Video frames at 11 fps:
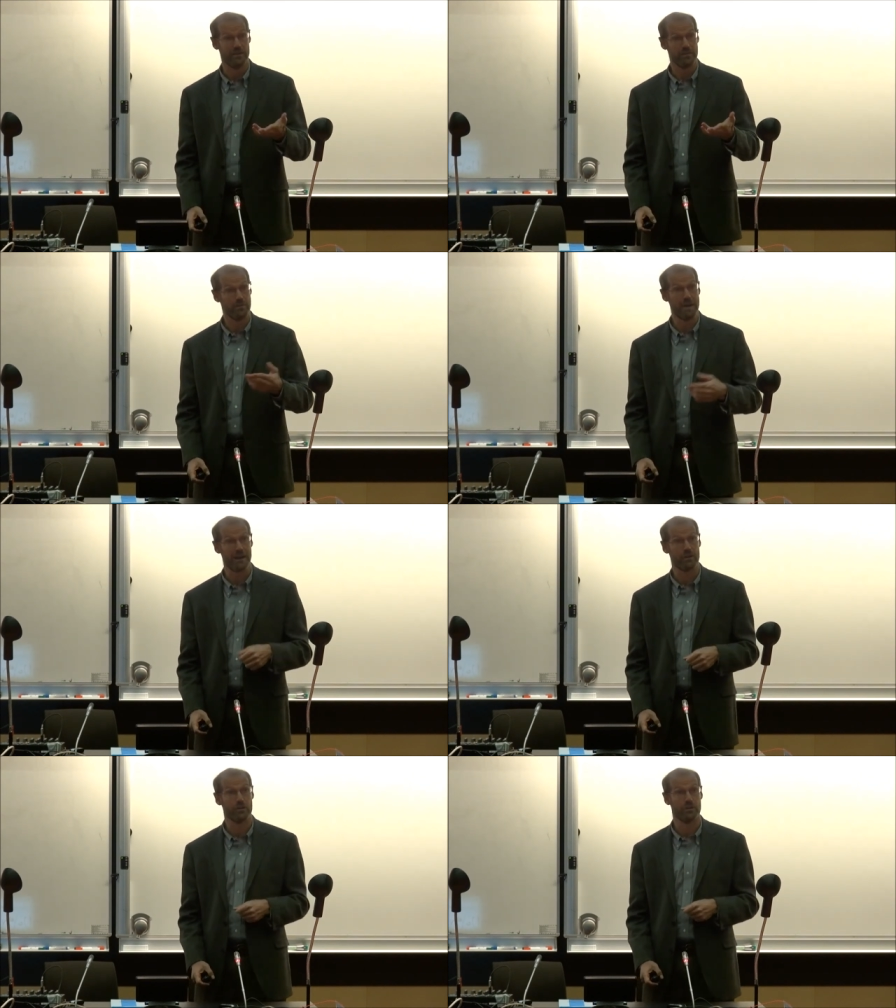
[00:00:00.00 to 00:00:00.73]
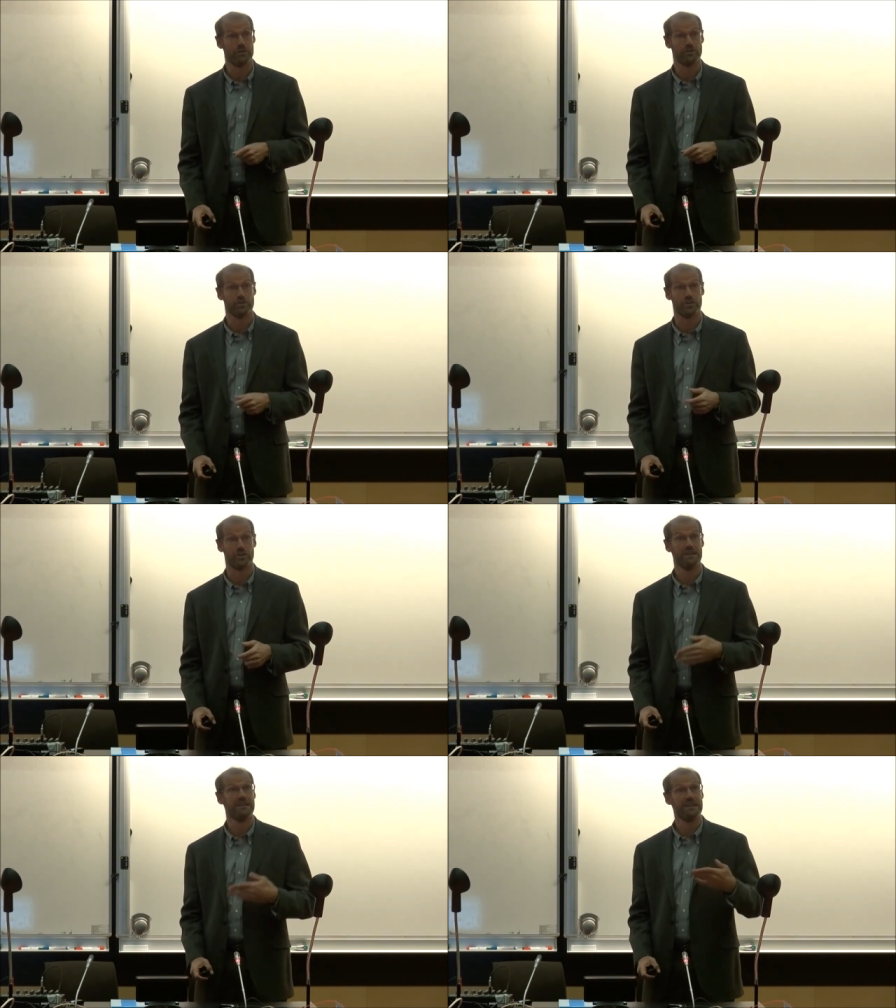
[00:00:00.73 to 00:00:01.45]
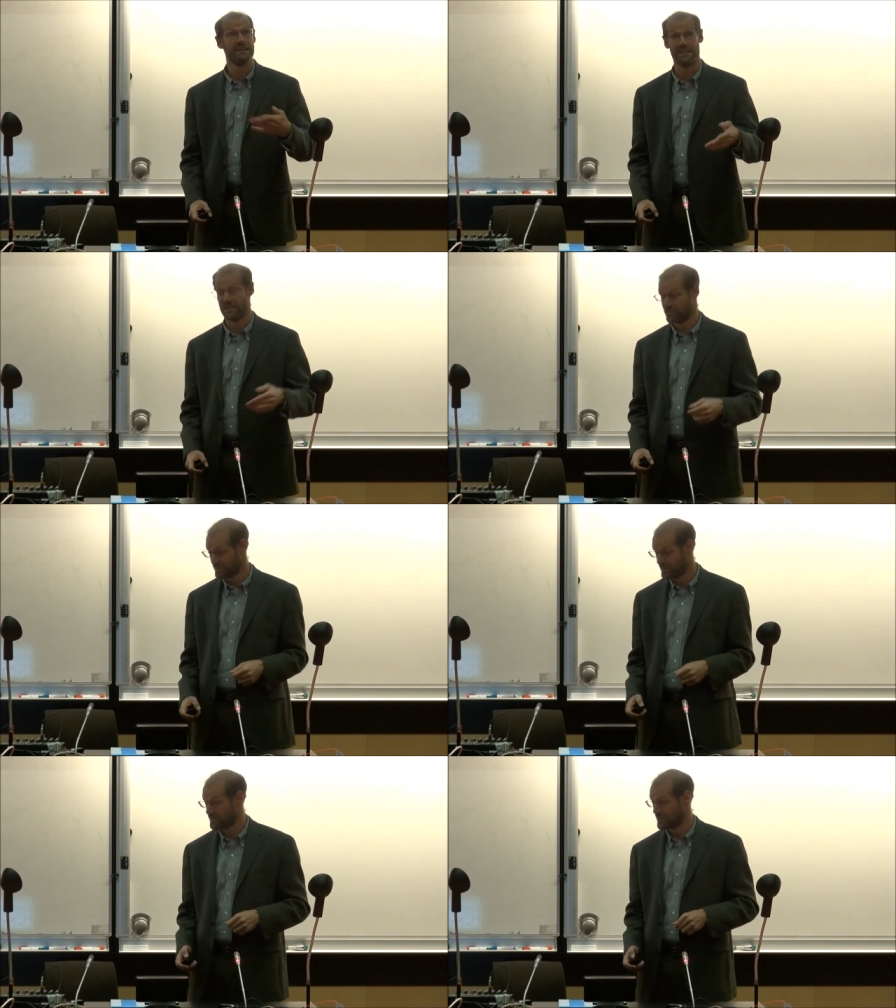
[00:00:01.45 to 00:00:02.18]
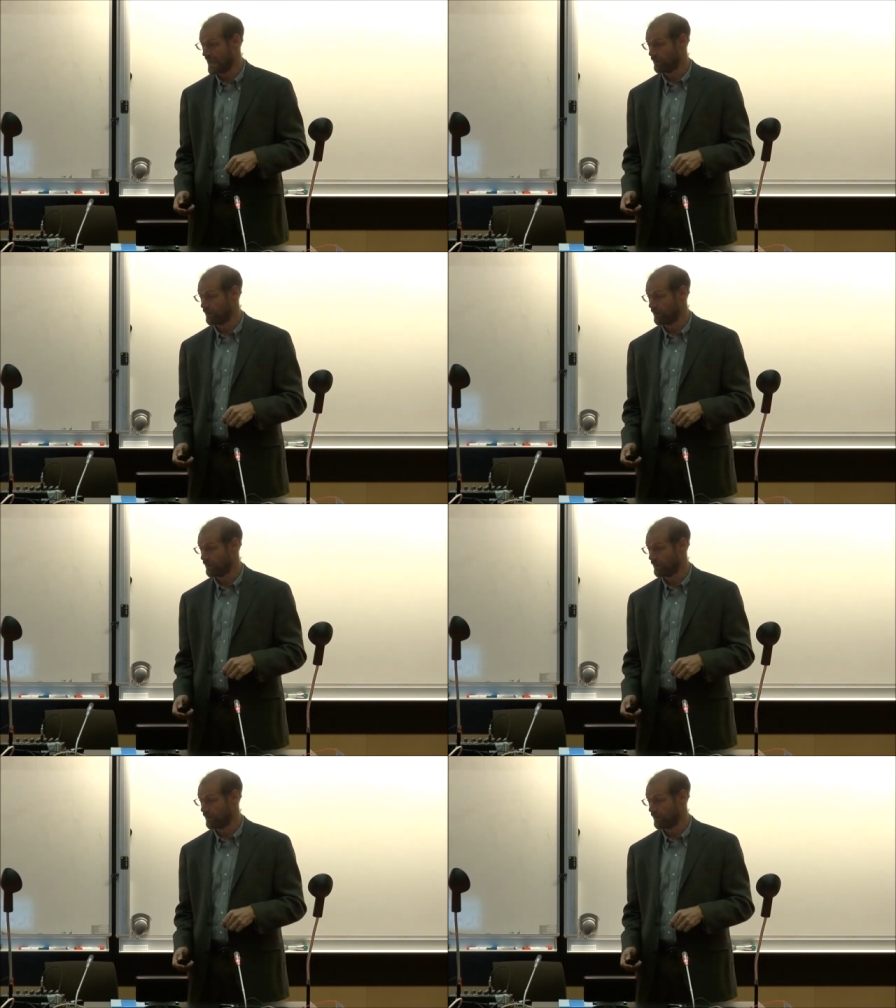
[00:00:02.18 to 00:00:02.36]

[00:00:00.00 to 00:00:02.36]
the, the macro literature is, is the